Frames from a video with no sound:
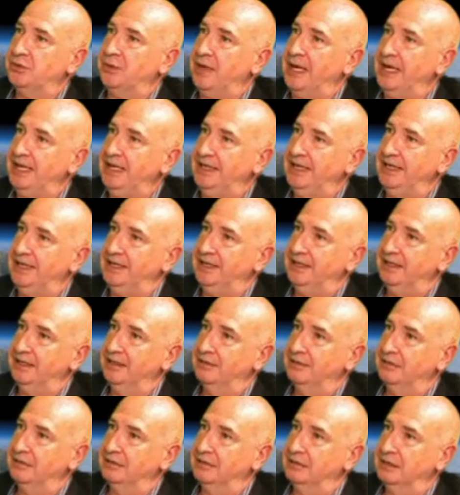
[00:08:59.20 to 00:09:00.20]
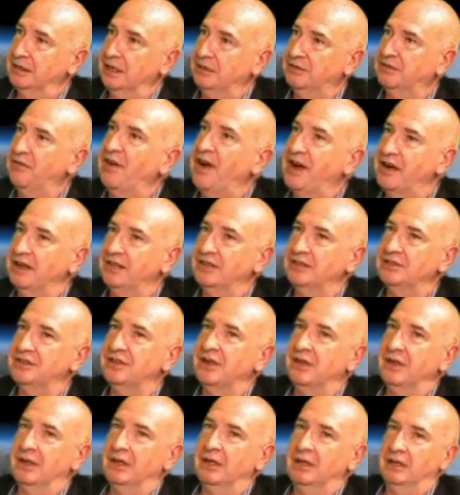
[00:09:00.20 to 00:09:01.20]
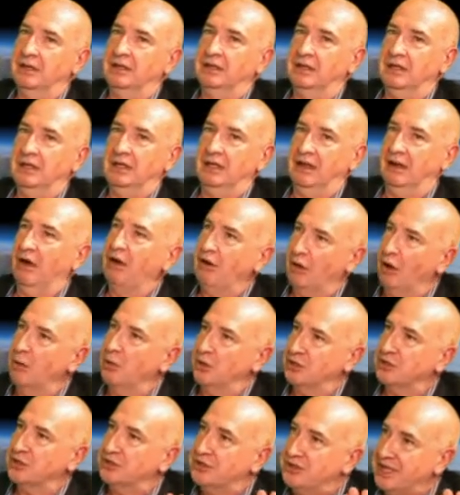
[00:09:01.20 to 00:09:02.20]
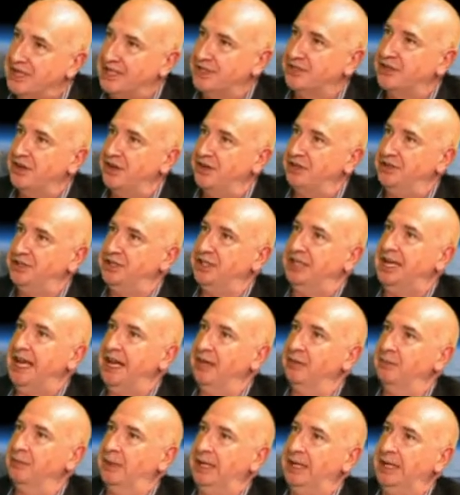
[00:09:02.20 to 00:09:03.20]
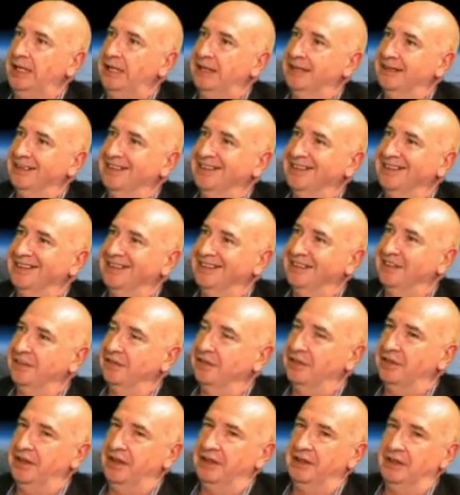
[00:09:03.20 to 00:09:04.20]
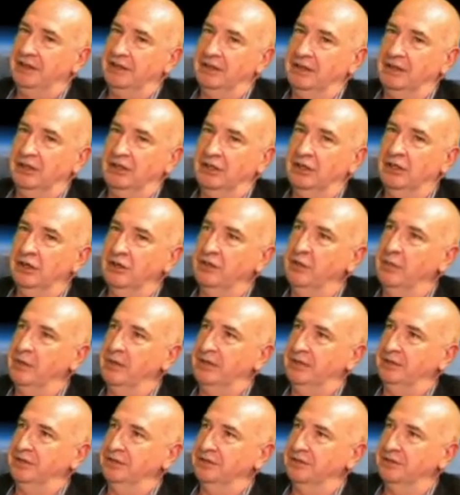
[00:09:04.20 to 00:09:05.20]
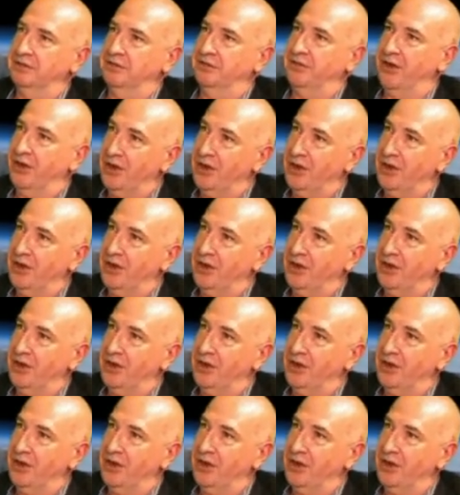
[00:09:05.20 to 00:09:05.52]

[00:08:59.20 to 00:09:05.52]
persuaded, as far as, almost as near certain as you can be, that the government